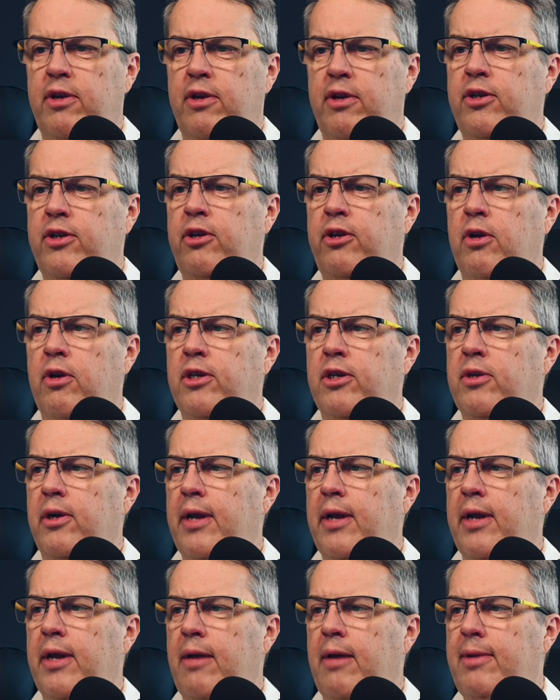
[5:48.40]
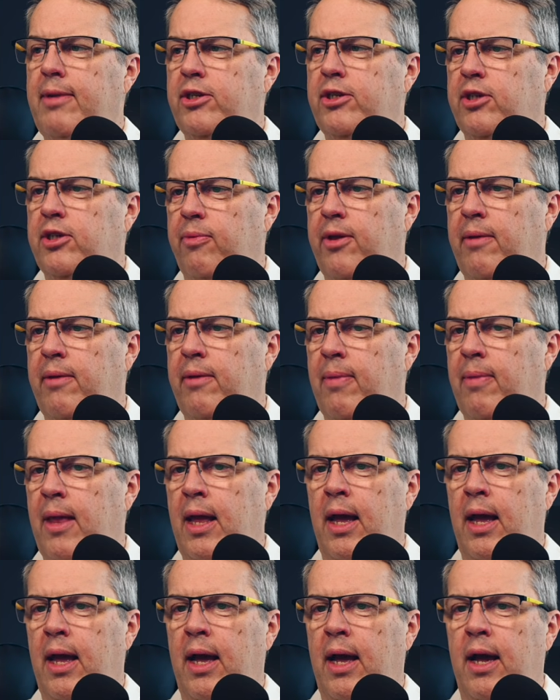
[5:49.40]
continue because clearly I missed something.
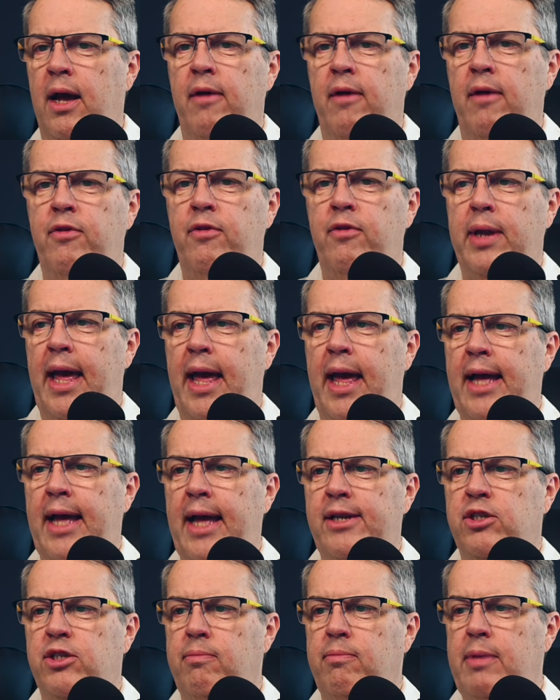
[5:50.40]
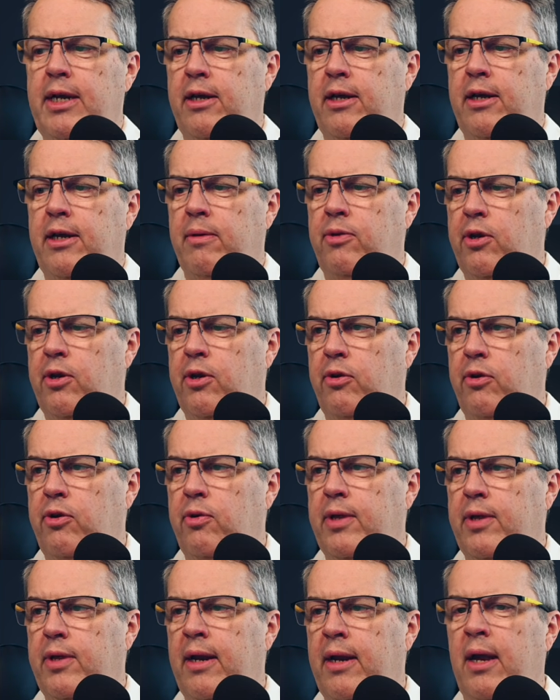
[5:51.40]
If you want to add some media, you can
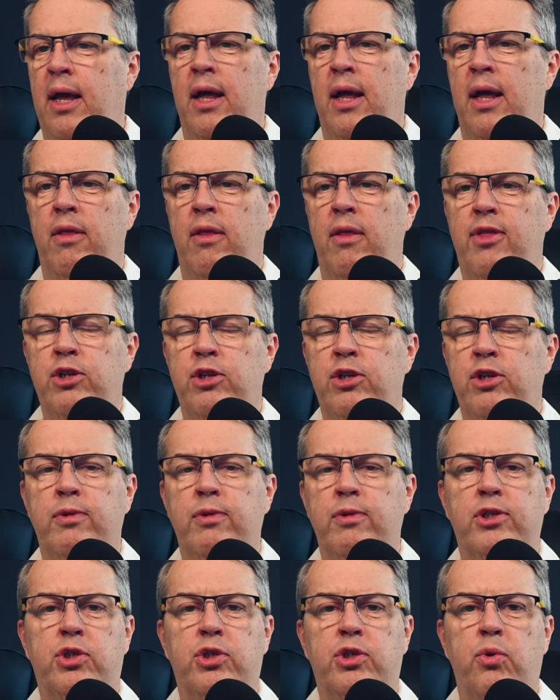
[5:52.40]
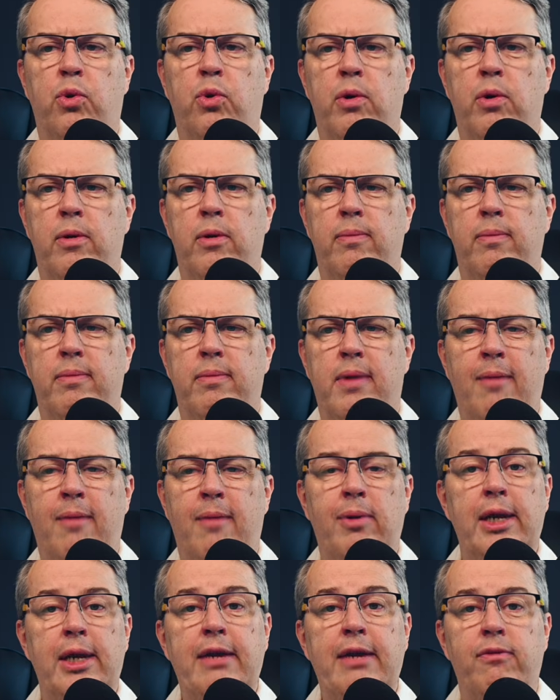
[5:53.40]
do that. This would store, I
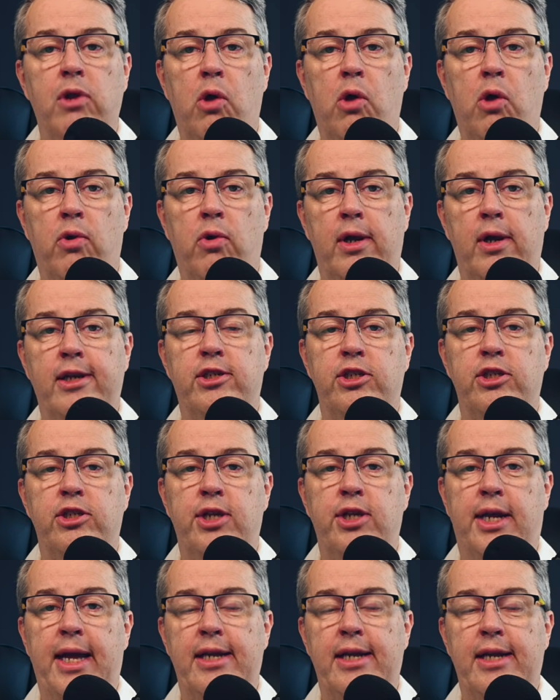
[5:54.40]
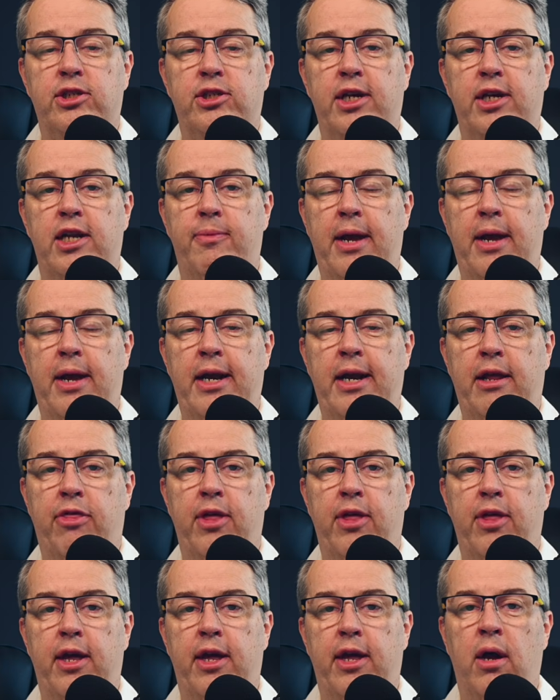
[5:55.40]
believe, locally, since you can't set up
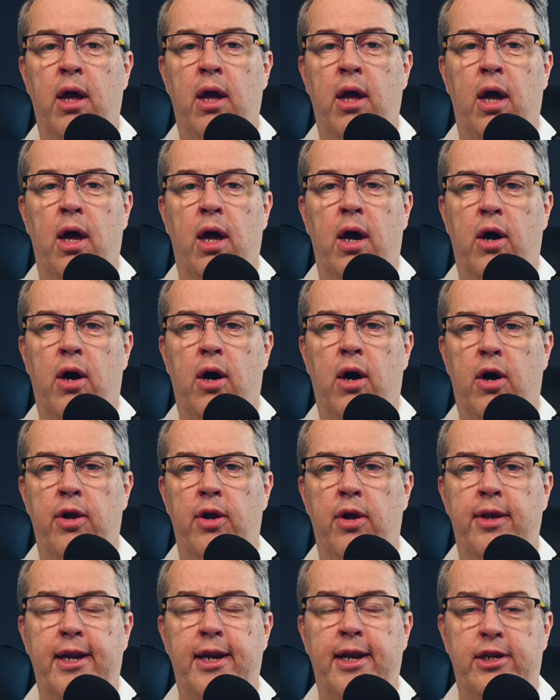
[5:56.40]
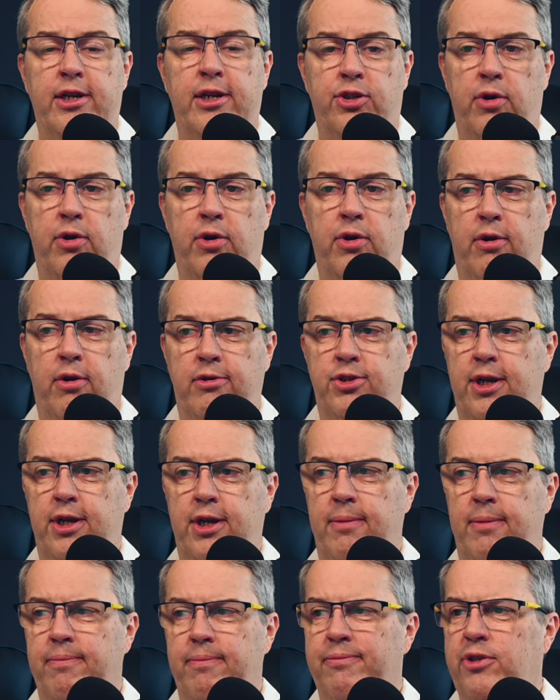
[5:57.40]
anything on an external host
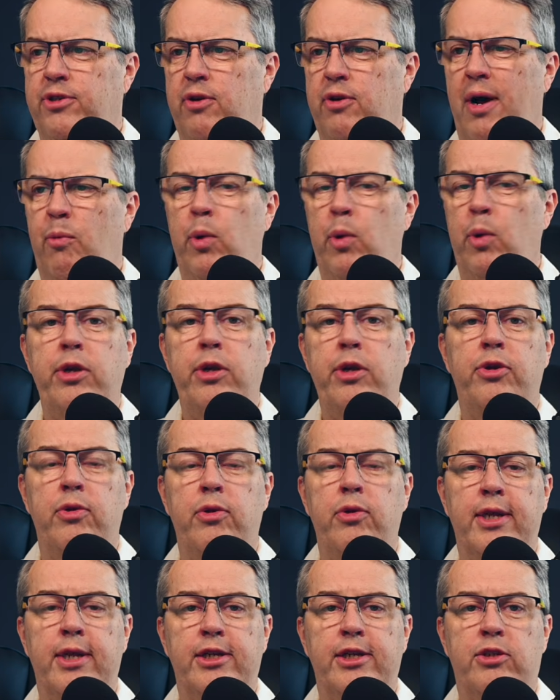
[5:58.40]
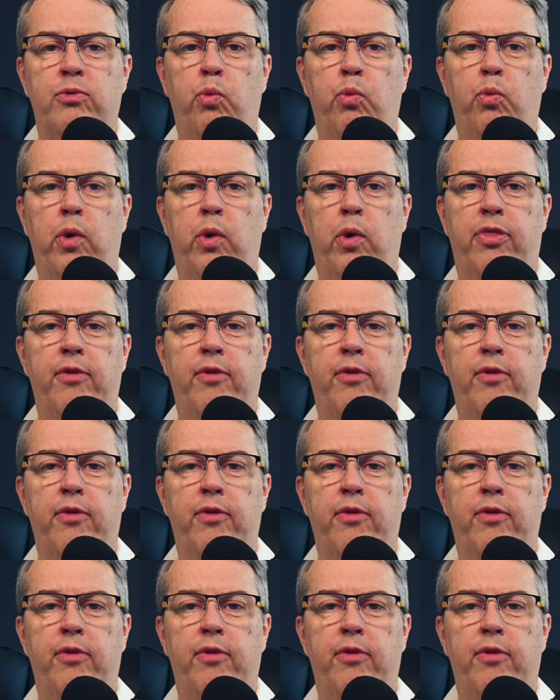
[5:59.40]
yet. So I wouldn't do this with